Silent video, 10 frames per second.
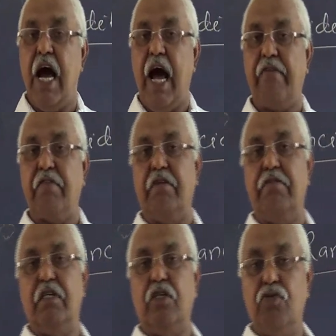I have
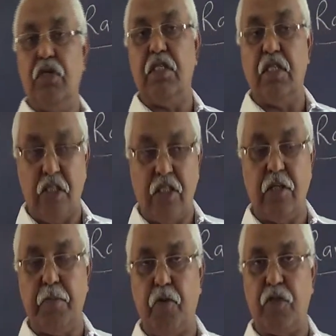covered during the
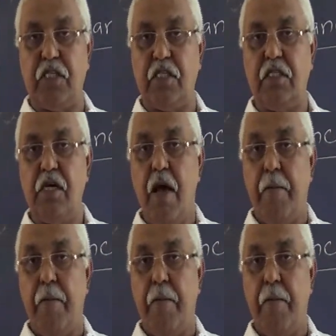teaching process.